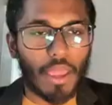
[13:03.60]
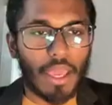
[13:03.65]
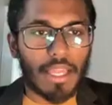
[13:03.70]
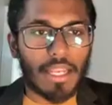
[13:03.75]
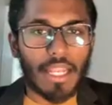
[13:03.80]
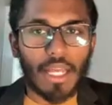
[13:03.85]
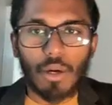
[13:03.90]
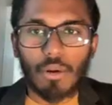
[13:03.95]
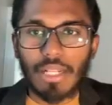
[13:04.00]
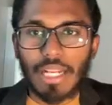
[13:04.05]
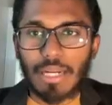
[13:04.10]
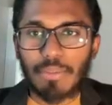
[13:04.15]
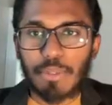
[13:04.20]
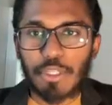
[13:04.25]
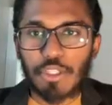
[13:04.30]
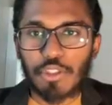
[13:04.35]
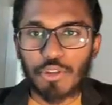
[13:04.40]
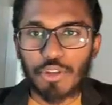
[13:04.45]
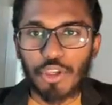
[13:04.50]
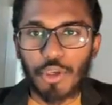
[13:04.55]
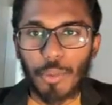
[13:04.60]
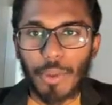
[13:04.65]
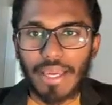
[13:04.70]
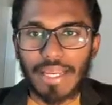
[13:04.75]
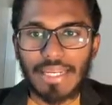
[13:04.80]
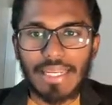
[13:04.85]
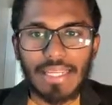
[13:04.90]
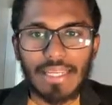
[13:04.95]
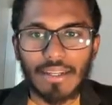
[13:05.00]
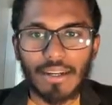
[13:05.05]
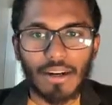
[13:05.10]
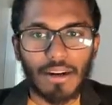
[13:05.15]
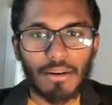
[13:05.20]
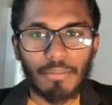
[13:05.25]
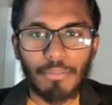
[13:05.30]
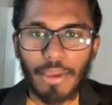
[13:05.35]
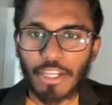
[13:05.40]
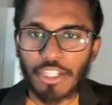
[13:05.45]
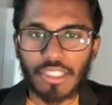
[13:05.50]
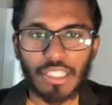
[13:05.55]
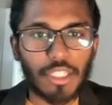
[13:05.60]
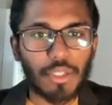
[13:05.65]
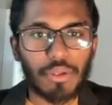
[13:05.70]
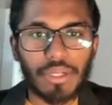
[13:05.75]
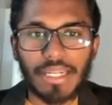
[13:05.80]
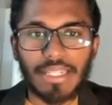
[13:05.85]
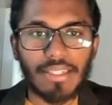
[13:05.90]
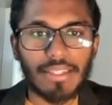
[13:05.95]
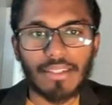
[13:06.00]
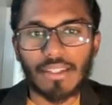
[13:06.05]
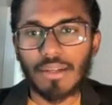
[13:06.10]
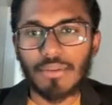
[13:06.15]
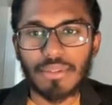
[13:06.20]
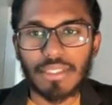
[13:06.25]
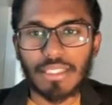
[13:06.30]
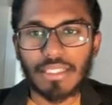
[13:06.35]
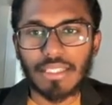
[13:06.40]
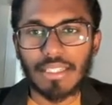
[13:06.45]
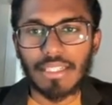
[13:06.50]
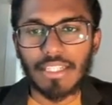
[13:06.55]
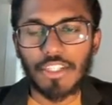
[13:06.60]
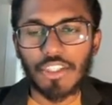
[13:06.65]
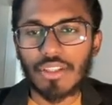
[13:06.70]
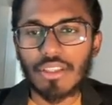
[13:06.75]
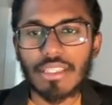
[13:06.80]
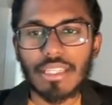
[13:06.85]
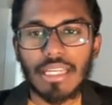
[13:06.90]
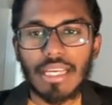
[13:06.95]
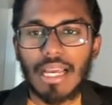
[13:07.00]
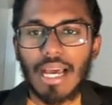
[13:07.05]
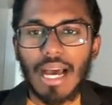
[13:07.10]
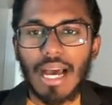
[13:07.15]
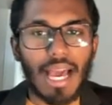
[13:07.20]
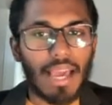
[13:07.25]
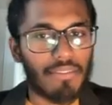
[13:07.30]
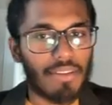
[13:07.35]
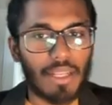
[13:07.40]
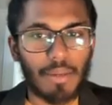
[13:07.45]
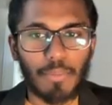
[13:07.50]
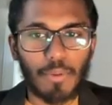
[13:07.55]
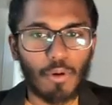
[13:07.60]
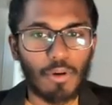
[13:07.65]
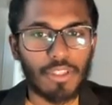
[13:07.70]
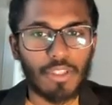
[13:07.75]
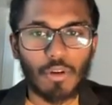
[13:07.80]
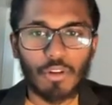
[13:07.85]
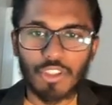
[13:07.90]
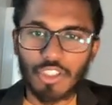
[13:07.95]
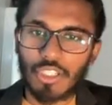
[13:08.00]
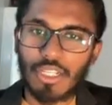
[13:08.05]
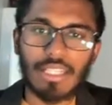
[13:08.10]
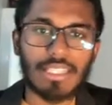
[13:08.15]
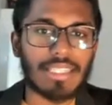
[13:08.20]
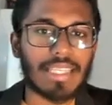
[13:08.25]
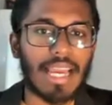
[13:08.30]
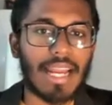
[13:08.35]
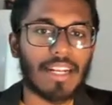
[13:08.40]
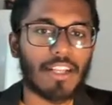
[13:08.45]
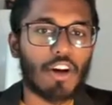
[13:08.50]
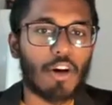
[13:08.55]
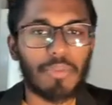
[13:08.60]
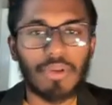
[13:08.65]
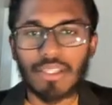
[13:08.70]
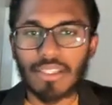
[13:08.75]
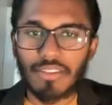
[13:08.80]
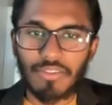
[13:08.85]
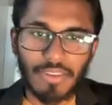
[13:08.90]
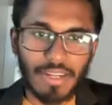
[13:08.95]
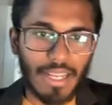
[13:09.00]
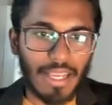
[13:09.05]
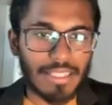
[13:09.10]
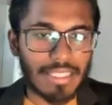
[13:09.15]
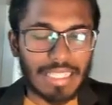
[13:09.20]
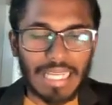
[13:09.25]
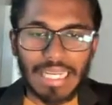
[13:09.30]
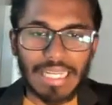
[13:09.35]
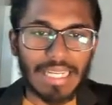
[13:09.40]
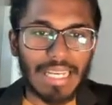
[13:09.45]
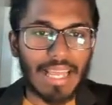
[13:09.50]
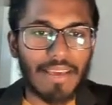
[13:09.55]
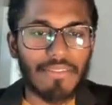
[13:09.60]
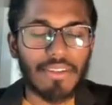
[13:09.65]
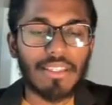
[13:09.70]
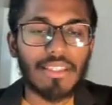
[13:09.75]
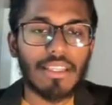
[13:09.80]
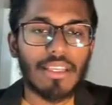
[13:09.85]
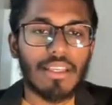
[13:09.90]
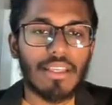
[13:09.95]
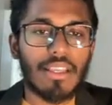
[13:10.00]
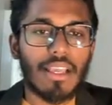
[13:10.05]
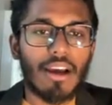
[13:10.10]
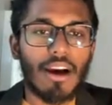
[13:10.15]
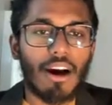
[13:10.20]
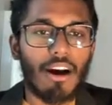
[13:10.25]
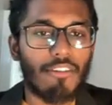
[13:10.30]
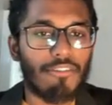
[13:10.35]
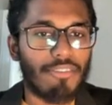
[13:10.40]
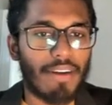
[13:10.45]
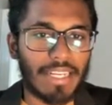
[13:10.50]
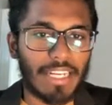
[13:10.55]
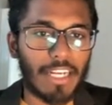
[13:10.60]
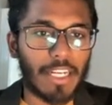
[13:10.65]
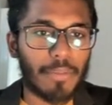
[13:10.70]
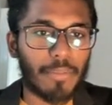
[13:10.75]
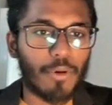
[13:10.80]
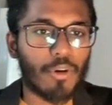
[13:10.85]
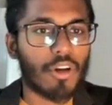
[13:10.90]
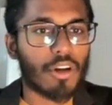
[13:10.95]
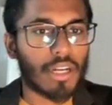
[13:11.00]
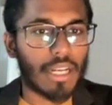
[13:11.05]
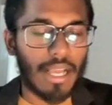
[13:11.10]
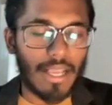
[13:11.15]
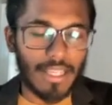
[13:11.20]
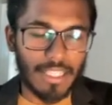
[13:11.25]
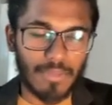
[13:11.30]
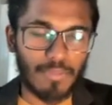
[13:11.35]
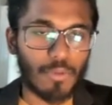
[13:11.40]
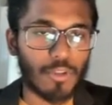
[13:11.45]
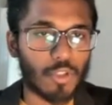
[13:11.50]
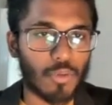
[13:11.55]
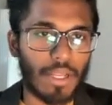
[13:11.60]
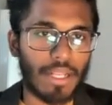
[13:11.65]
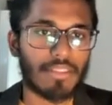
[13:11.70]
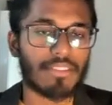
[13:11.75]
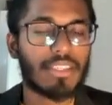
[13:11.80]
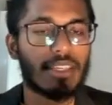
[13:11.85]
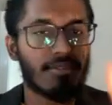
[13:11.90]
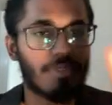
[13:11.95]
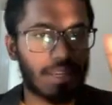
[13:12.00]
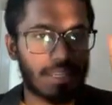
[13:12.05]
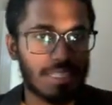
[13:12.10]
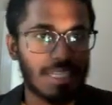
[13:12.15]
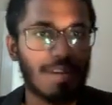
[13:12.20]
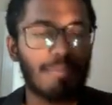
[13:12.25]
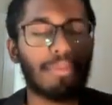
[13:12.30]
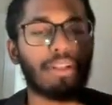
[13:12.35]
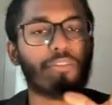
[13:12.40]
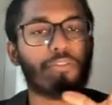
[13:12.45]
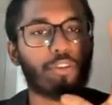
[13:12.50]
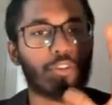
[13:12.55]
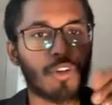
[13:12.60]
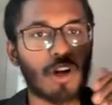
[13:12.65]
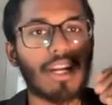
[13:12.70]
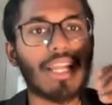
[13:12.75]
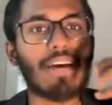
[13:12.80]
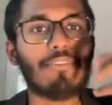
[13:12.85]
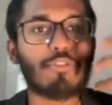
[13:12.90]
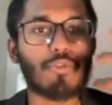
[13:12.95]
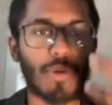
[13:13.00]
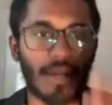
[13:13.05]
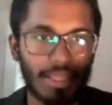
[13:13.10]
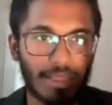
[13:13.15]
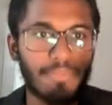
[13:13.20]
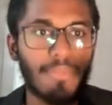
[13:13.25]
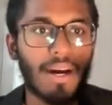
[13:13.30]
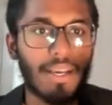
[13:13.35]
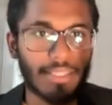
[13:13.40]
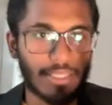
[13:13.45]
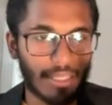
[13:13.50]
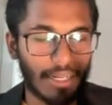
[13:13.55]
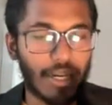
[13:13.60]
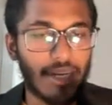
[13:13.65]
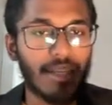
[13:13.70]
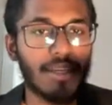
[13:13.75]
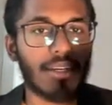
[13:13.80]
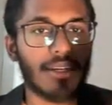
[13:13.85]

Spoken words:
Now let me show you quickly. Make sure that you read the terms and conditions. I will upload the original scan copies of class 10, 11, final report, or class 12. See, for example, if you do not have 12th mask card,